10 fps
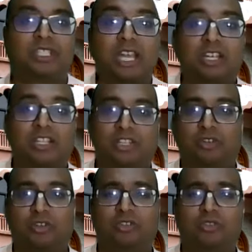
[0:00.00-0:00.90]

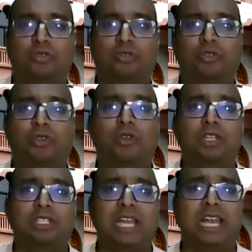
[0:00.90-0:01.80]
Chakshur Surya
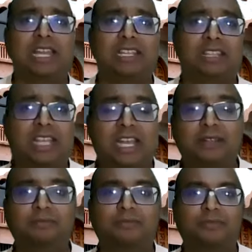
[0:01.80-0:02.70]

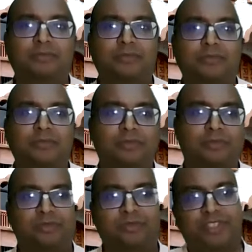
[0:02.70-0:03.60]
Ajanita.
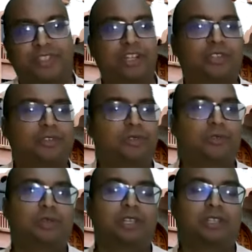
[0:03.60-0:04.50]

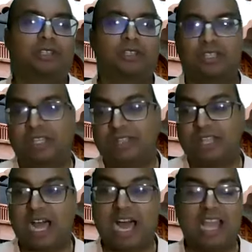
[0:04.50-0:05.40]

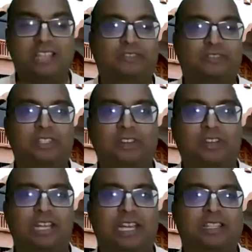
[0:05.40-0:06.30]
The eyes of the
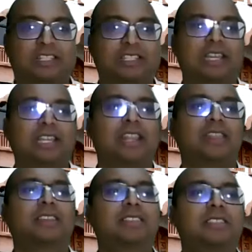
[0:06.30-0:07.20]
Lord are the sun
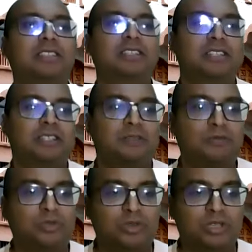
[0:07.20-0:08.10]
and the
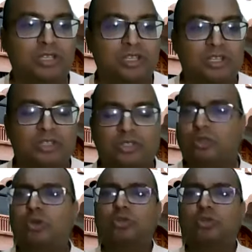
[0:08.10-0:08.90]
moon. So